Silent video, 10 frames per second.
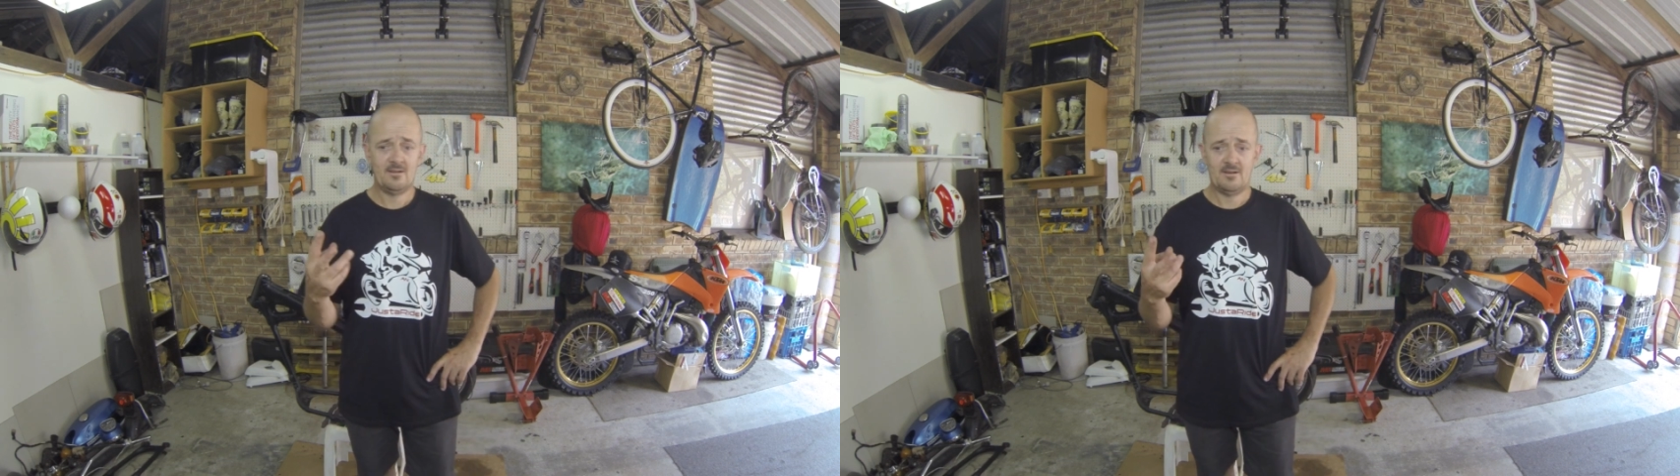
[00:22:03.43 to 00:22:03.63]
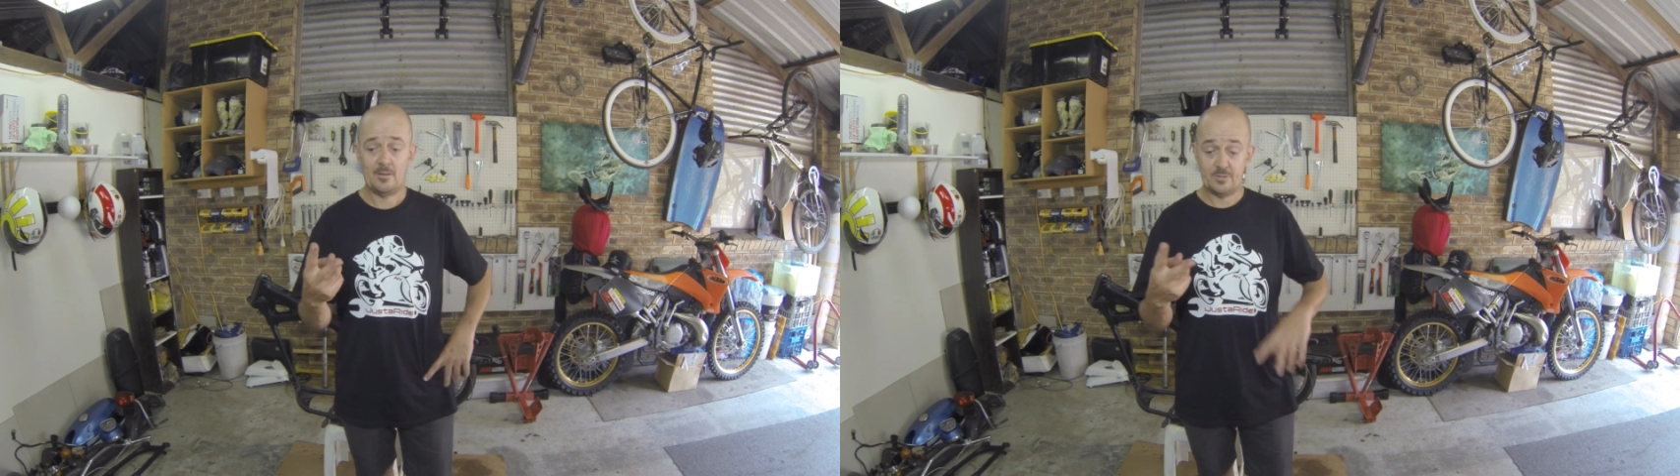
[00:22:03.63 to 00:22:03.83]

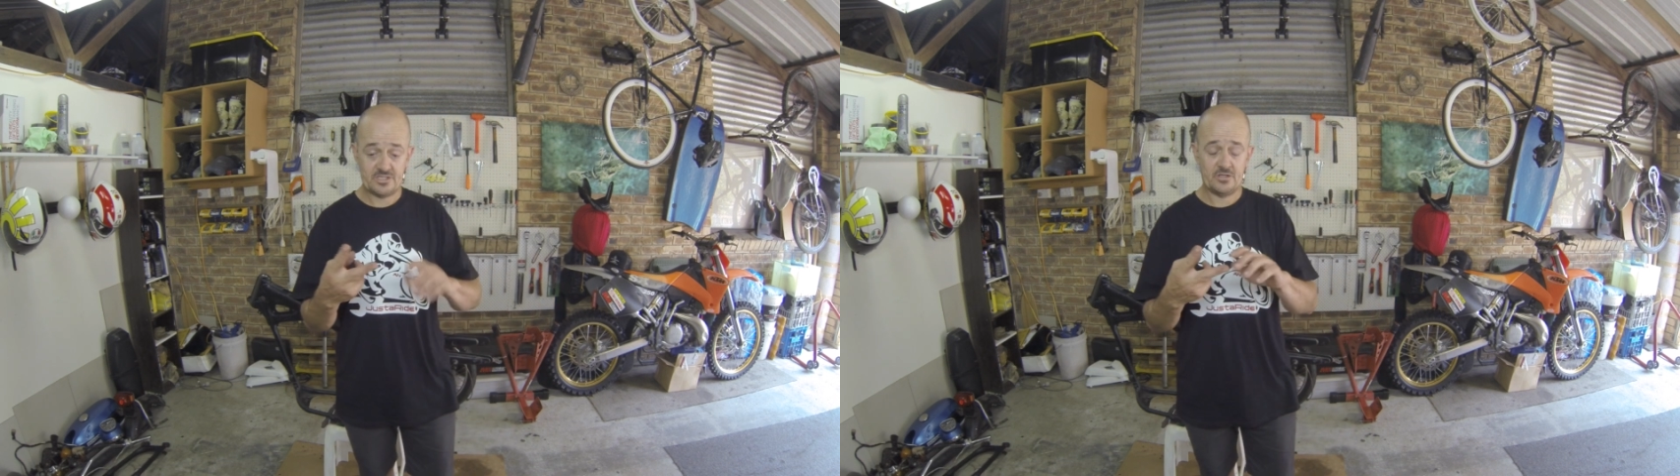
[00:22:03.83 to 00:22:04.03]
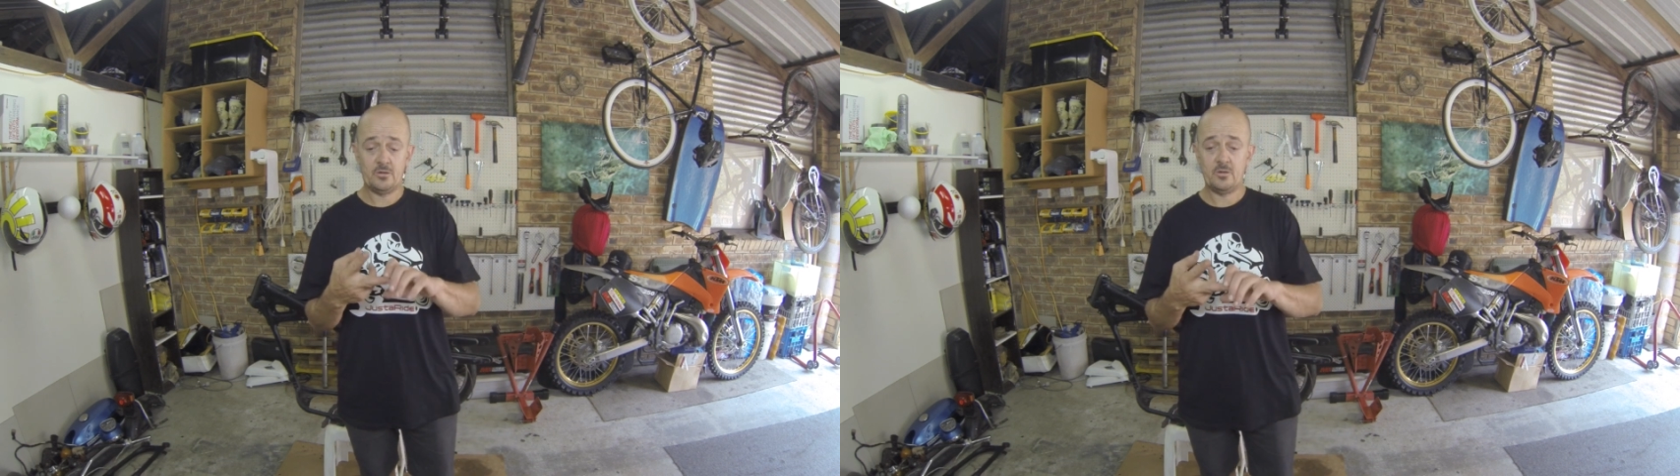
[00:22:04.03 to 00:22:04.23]
Number
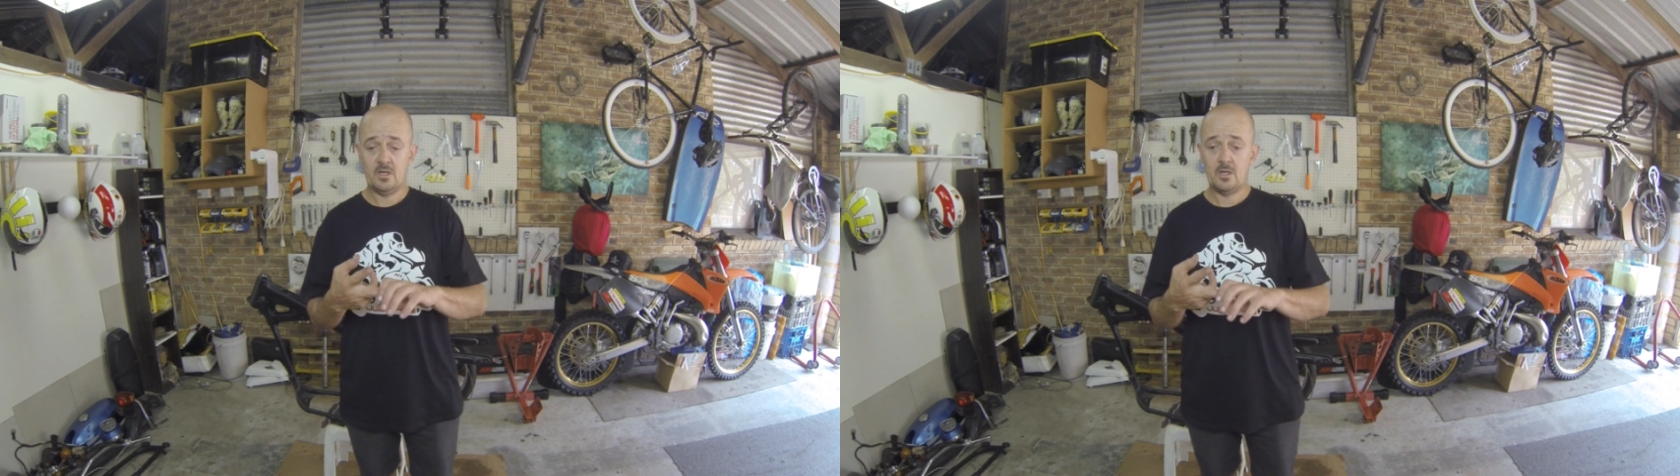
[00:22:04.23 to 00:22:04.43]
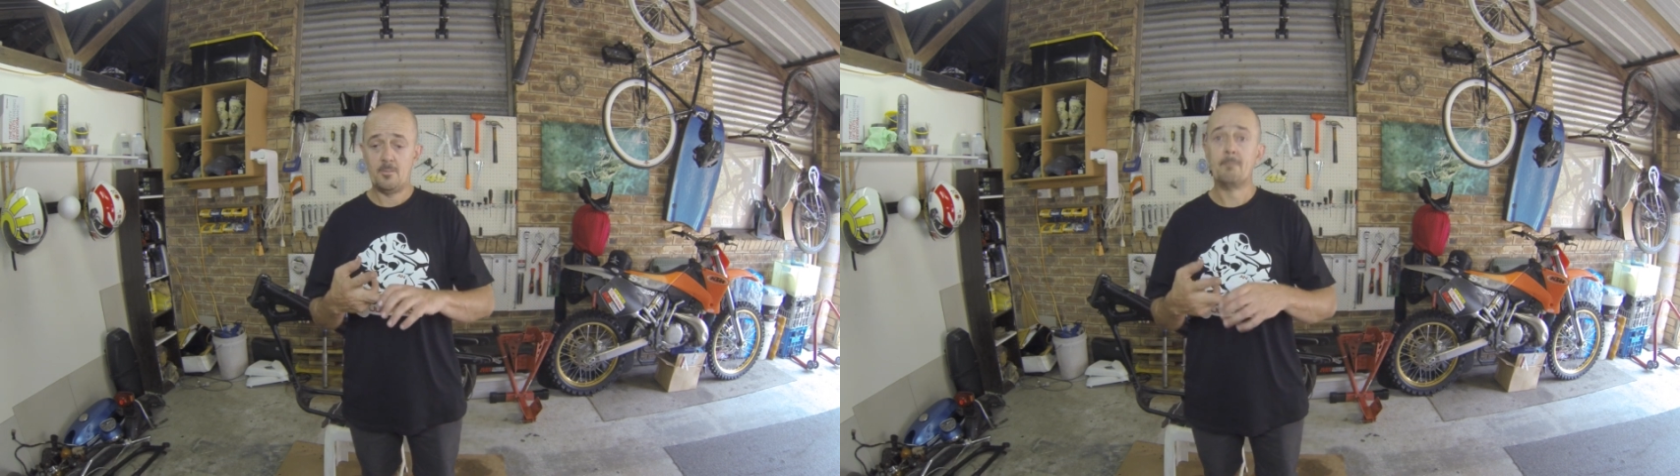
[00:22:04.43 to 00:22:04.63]
two,
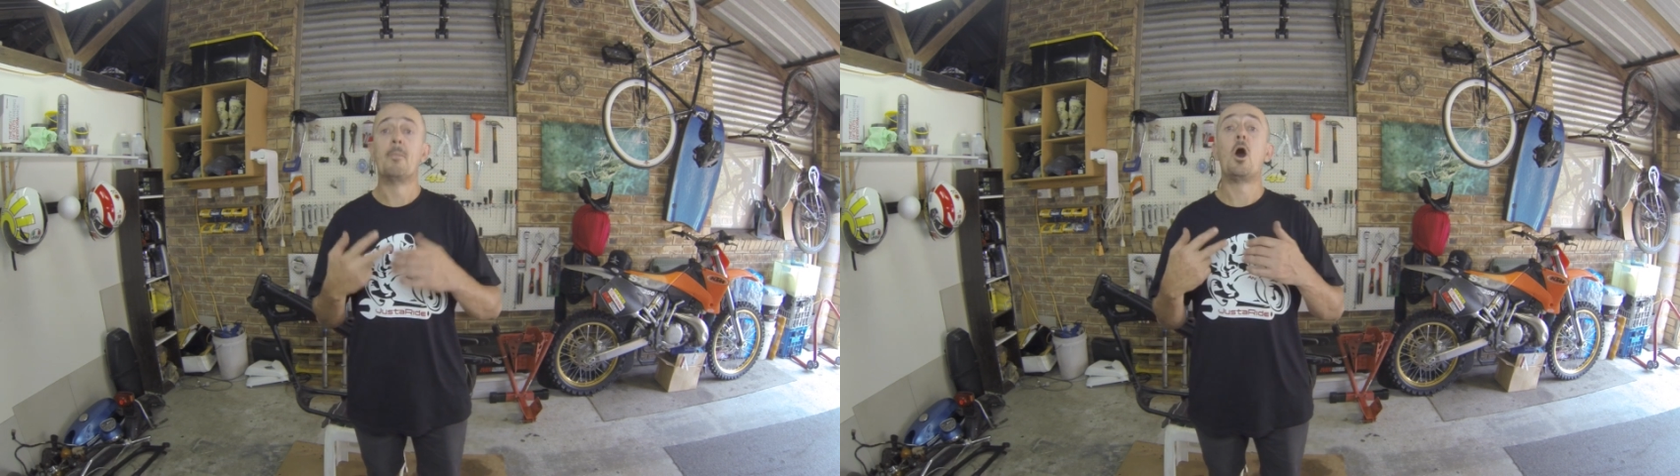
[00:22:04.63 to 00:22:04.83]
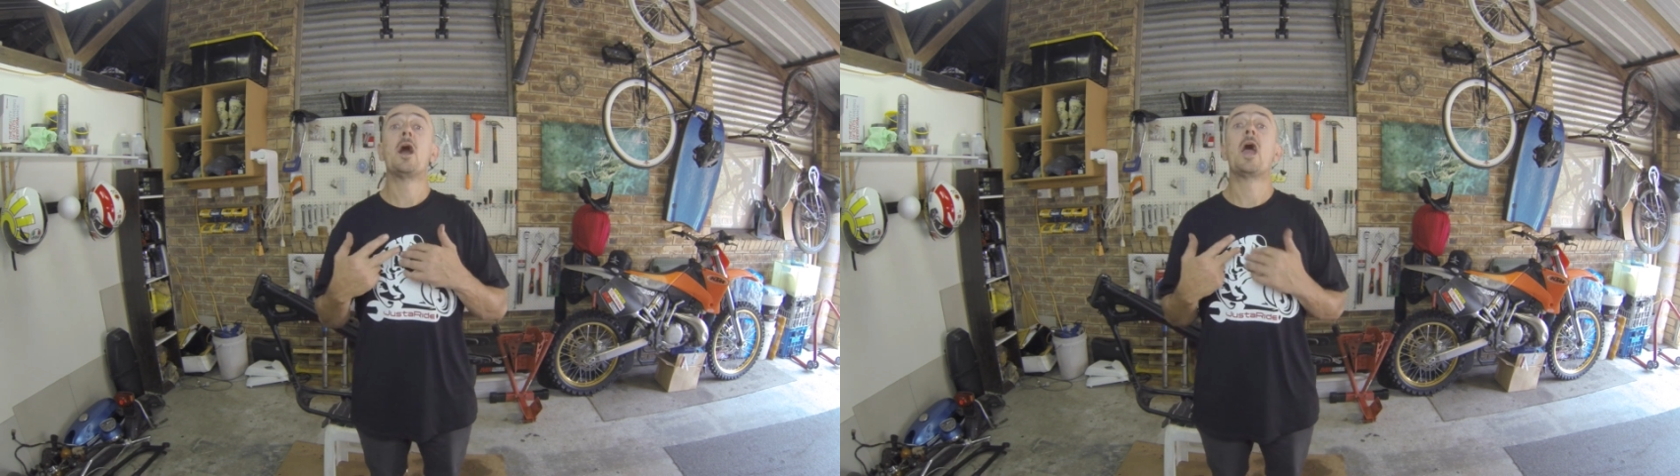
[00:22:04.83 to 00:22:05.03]

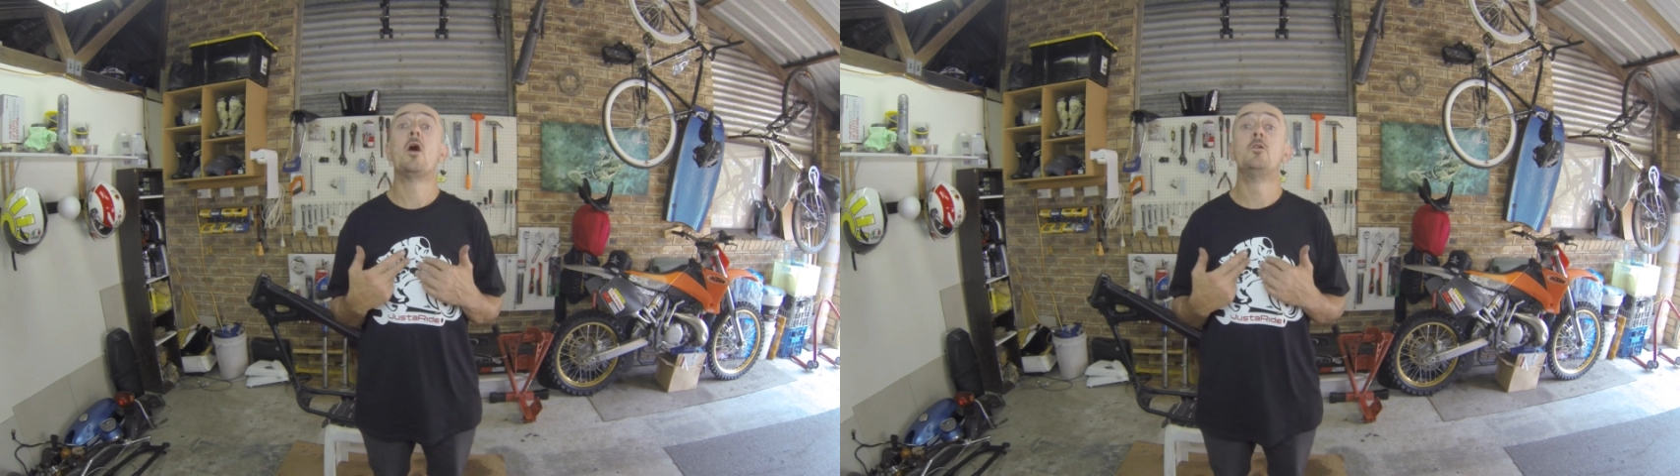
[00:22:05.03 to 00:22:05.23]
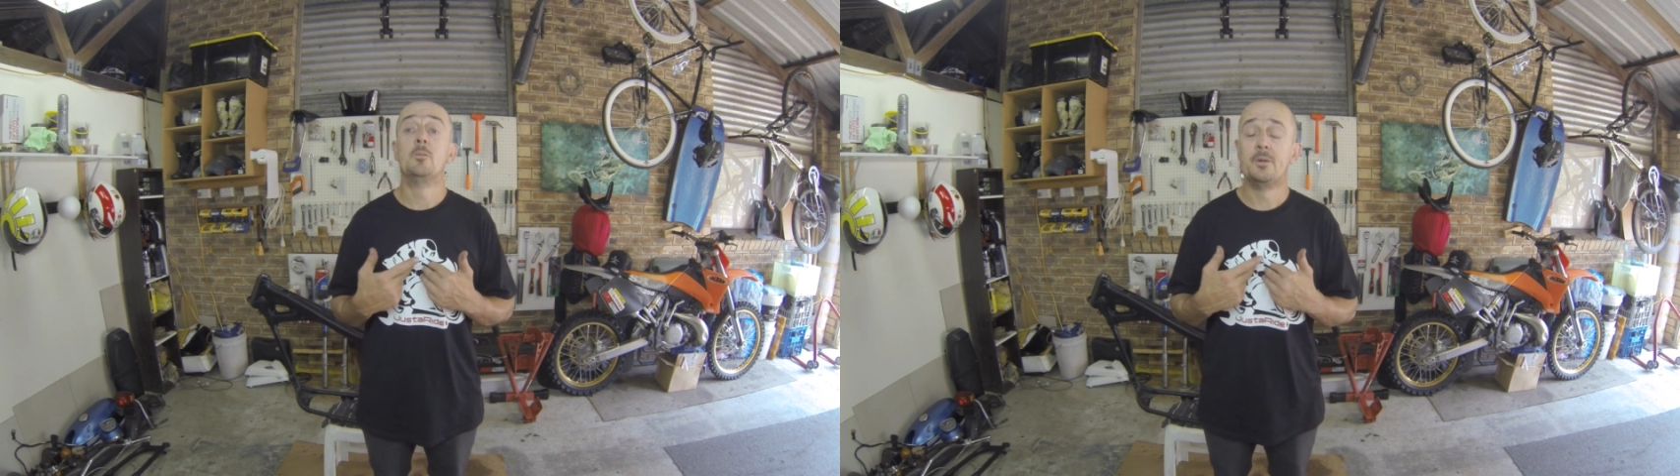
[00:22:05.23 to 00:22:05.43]
my
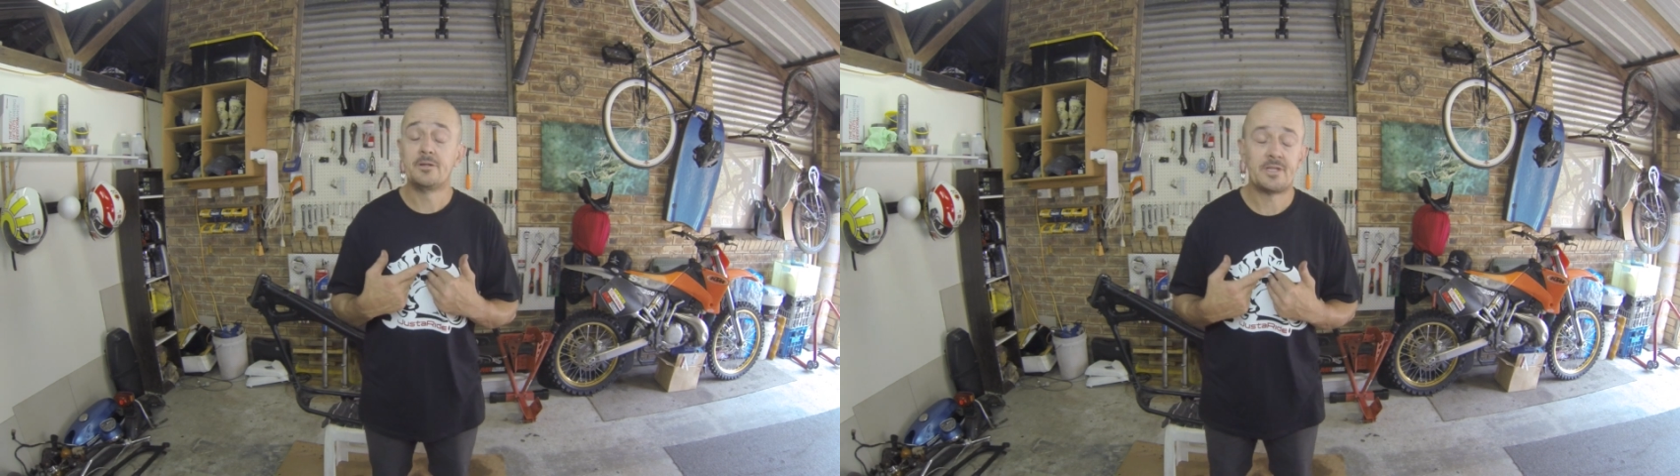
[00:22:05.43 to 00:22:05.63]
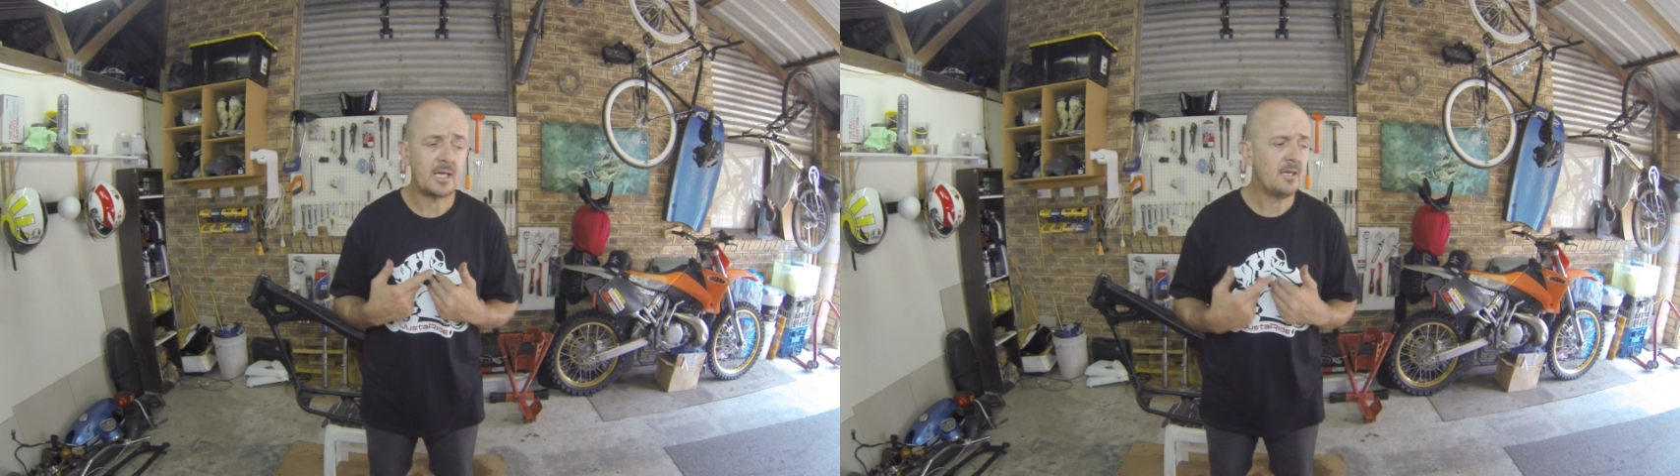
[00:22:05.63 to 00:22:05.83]
own
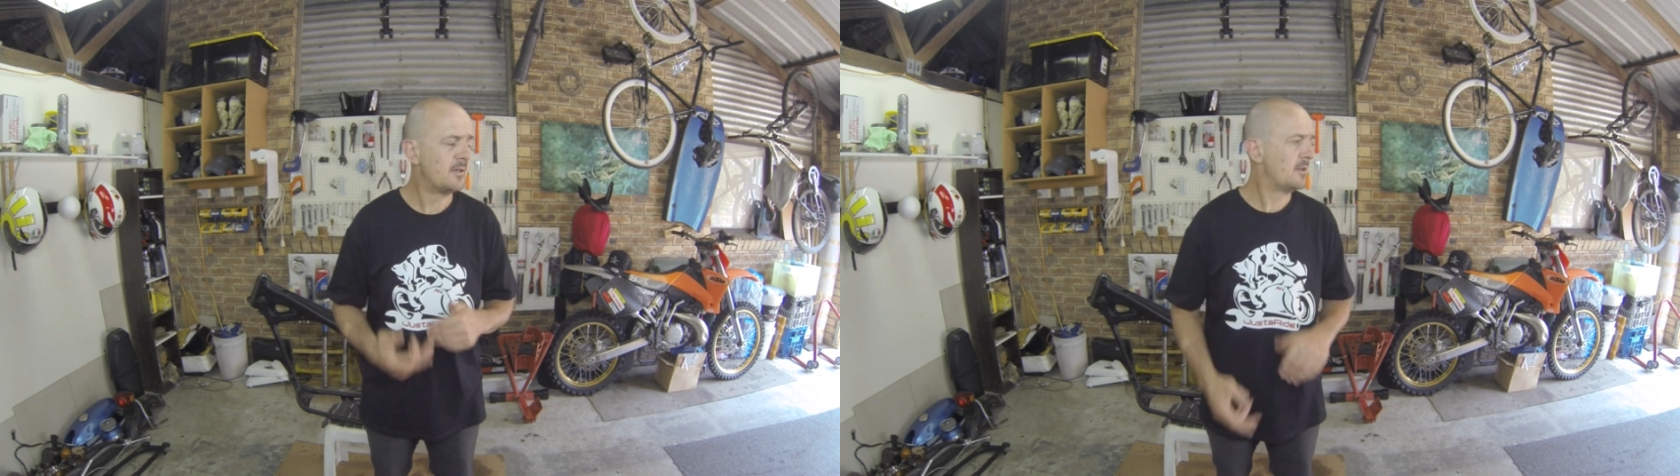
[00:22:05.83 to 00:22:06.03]
ability.